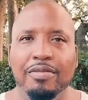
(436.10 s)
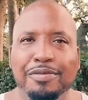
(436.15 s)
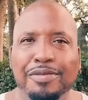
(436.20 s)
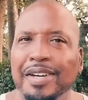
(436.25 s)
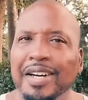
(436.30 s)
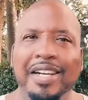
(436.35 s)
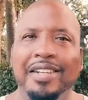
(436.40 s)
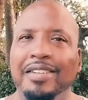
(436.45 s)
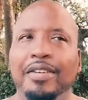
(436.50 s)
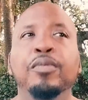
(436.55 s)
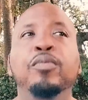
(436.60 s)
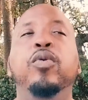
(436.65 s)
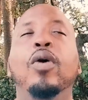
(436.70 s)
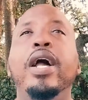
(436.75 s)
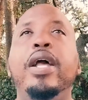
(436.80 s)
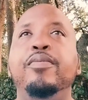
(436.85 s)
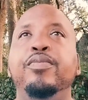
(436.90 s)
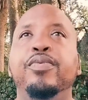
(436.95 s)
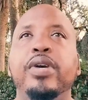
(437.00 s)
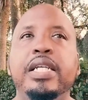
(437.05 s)
what
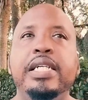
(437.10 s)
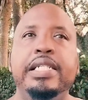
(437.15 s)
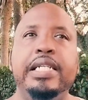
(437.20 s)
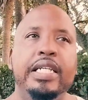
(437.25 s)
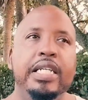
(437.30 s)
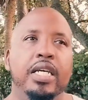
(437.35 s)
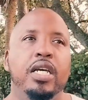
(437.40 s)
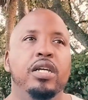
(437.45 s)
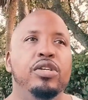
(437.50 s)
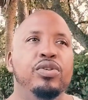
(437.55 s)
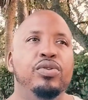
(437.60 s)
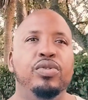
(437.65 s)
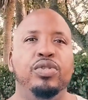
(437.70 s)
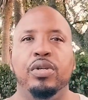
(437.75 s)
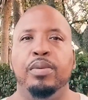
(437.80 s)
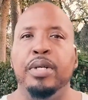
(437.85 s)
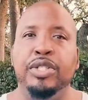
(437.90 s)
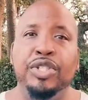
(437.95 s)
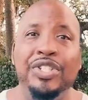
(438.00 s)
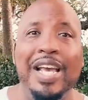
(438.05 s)
what really did he do
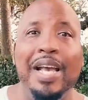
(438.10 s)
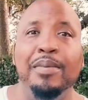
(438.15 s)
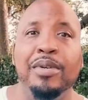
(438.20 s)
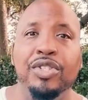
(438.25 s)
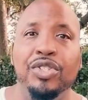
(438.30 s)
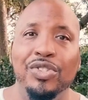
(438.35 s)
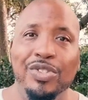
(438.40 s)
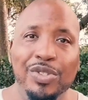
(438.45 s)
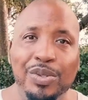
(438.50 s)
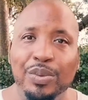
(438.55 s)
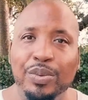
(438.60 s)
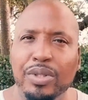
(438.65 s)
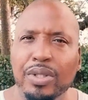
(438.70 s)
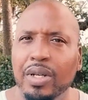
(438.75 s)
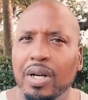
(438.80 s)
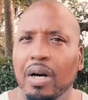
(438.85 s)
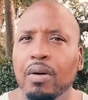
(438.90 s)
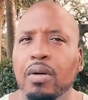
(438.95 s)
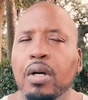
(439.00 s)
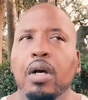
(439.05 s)
so much damage to?
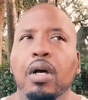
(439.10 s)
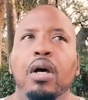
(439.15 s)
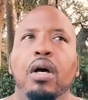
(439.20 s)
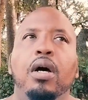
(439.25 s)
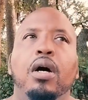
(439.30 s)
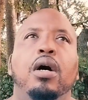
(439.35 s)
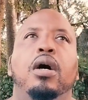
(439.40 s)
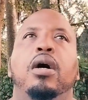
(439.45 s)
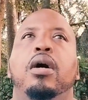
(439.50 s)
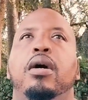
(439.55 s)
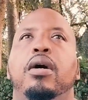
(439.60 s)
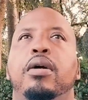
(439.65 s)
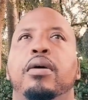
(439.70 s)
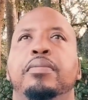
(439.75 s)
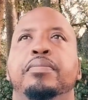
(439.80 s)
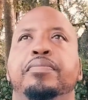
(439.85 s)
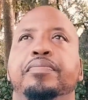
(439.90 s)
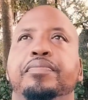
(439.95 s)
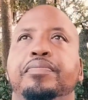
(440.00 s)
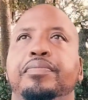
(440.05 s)
You know,
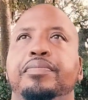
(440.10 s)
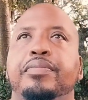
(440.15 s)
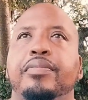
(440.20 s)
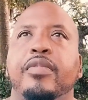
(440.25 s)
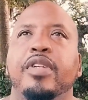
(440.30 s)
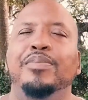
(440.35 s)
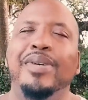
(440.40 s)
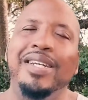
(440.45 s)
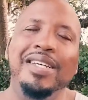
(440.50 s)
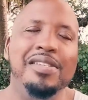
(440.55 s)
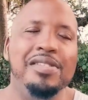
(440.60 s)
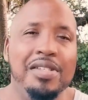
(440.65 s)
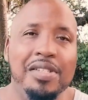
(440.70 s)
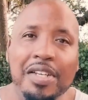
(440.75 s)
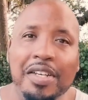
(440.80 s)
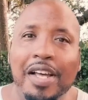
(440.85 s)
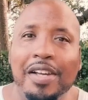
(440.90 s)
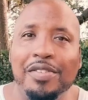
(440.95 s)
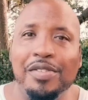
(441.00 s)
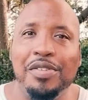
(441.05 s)
um, but he is a
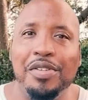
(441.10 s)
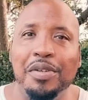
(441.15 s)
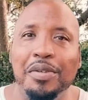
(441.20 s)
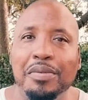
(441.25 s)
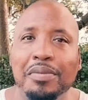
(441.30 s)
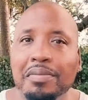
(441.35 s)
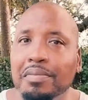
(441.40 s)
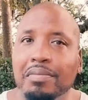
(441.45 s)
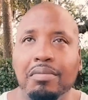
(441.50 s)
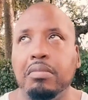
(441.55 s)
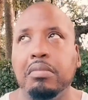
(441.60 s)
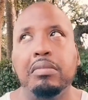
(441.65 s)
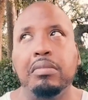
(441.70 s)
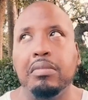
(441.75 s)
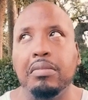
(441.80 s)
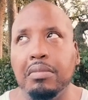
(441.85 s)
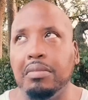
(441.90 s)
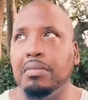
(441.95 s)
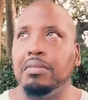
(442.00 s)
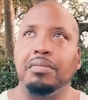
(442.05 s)
teenager too.
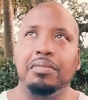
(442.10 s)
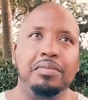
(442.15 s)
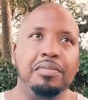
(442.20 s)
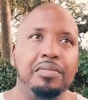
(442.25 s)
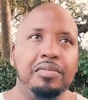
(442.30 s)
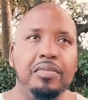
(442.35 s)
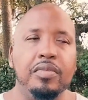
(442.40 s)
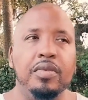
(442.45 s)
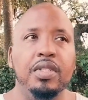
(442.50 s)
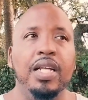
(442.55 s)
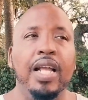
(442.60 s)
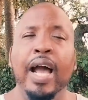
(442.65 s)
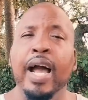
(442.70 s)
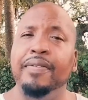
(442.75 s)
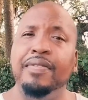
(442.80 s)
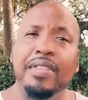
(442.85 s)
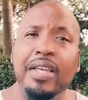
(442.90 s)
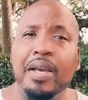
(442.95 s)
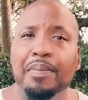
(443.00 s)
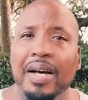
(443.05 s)
I
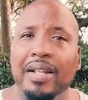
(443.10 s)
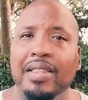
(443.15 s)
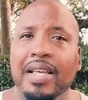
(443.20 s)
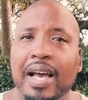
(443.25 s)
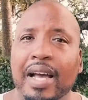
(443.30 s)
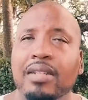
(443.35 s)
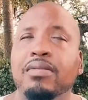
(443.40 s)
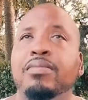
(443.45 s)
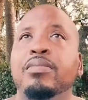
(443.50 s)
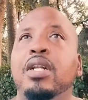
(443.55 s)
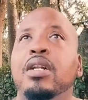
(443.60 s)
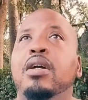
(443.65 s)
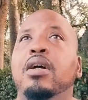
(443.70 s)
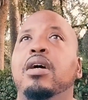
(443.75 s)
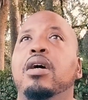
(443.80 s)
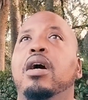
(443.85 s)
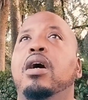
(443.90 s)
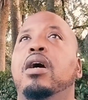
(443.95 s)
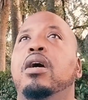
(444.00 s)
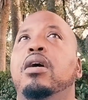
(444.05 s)
have to think about that.
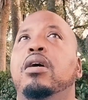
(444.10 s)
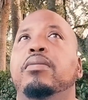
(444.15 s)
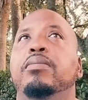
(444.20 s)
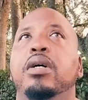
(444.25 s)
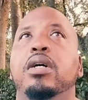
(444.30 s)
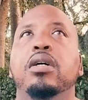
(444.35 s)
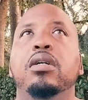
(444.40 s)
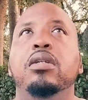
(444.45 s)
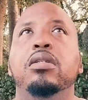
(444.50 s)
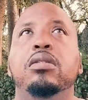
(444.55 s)
Um,